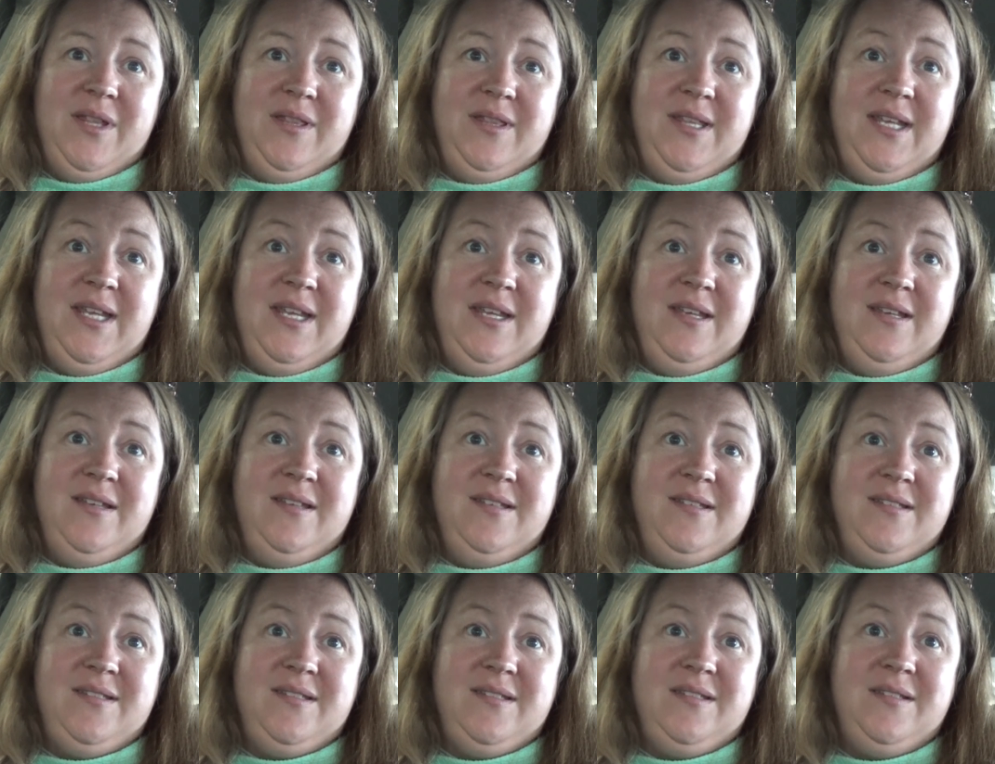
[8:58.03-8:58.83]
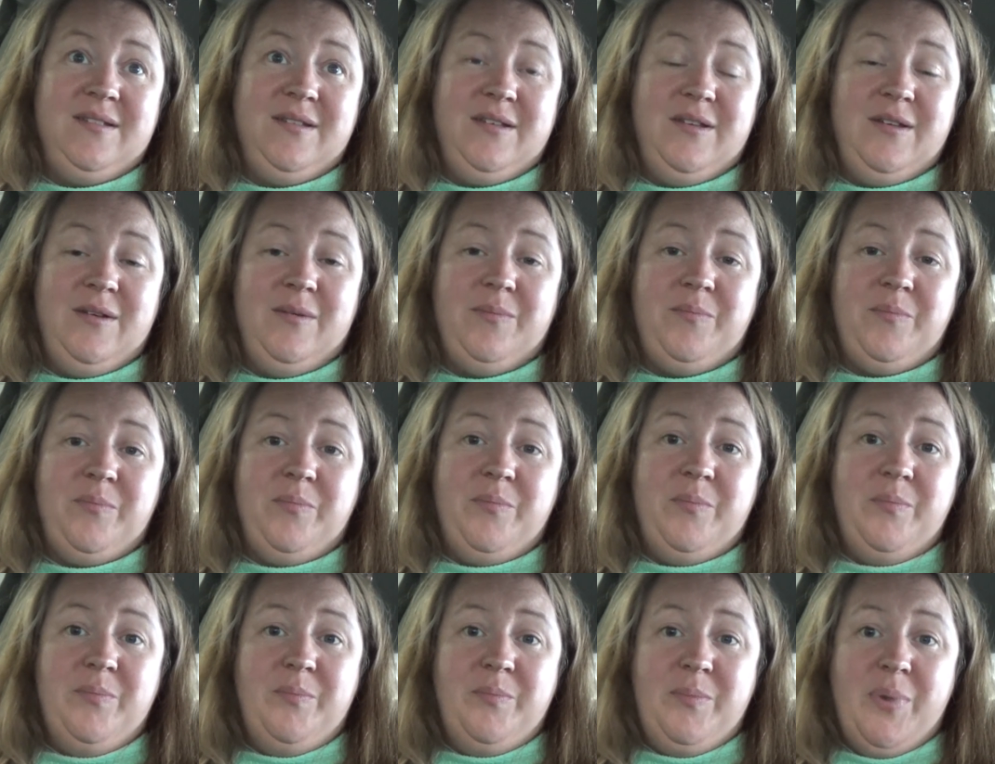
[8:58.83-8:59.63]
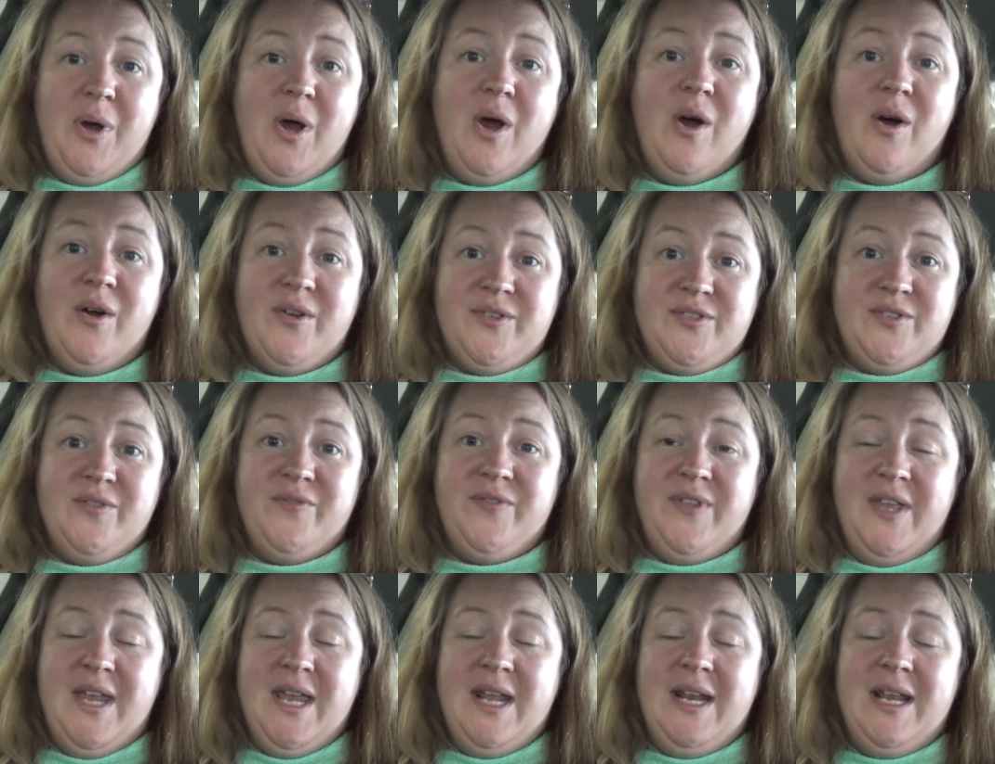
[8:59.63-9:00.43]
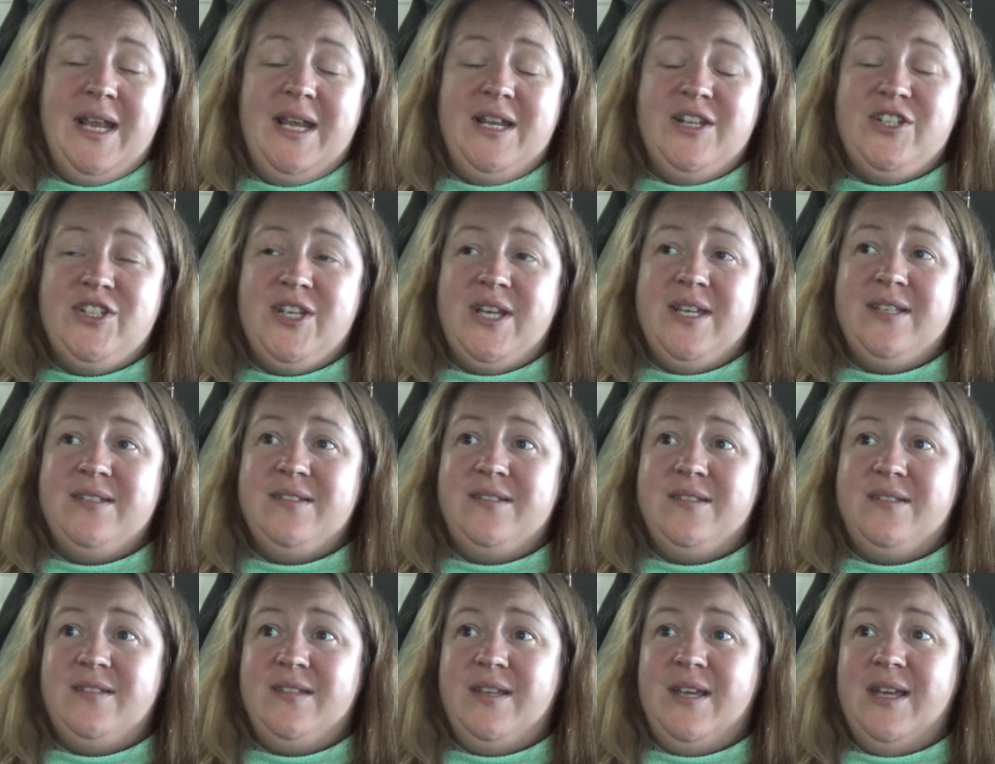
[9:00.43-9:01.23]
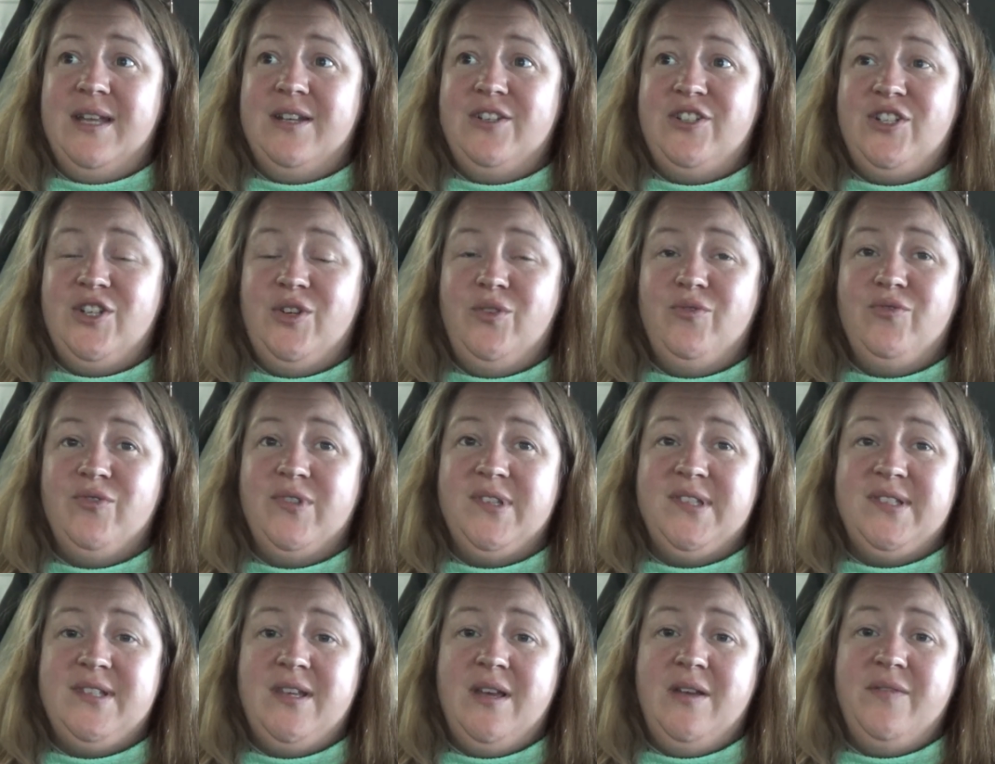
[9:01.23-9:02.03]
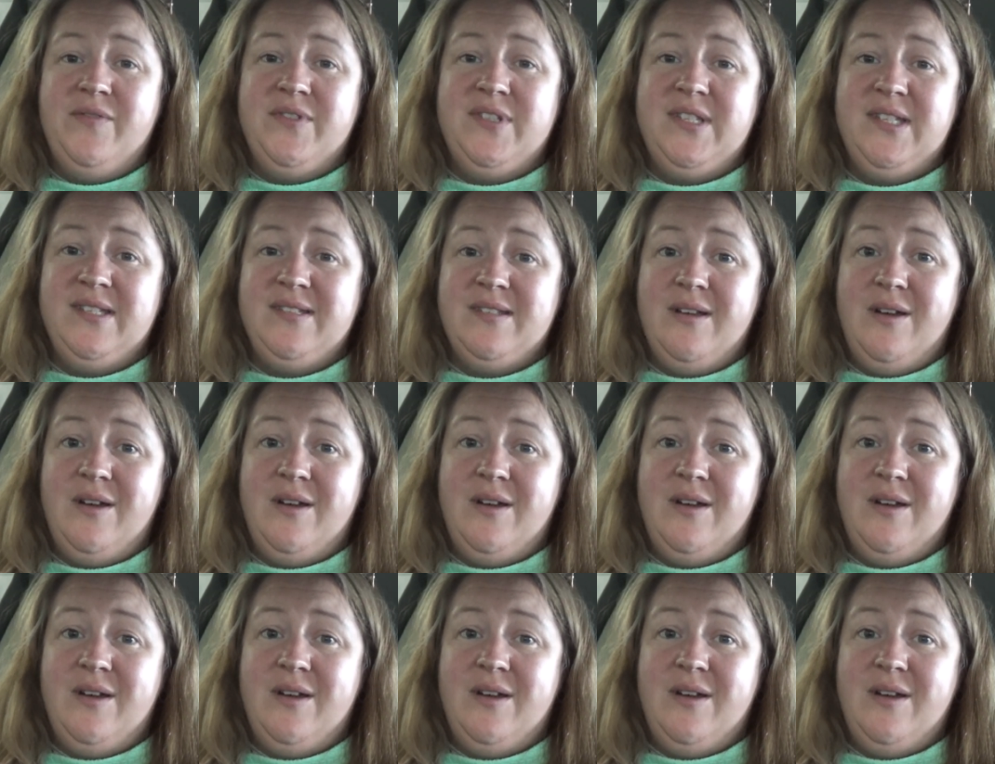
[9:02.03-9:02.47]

these parts of the NHS and children's services